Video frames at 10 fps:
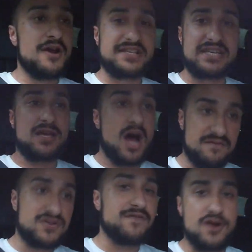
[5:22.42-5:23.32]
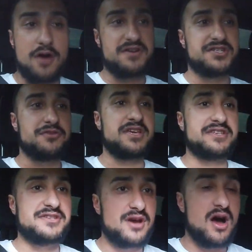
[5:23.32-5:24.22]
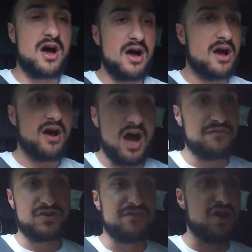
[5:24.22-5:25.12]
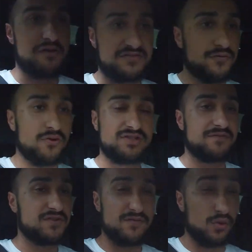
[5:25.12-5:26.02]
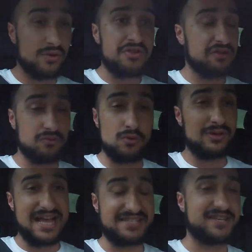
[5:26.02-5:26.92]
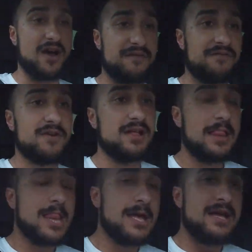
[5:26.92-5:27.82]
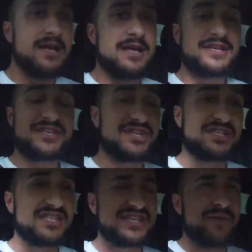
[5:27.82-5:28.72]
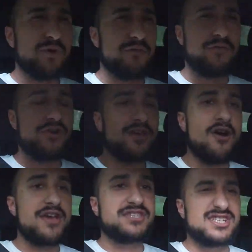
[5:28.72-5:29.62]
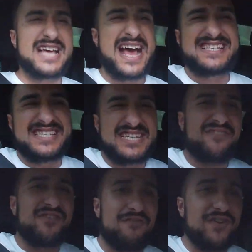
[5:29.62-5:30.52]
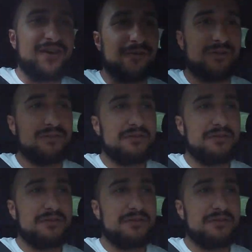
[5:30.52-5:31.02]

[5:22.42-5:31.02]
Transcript: honestly, I've driven RS3s, I've driven RS4s, I've driven all that stuff. It's just this M140i, it just has a different feel.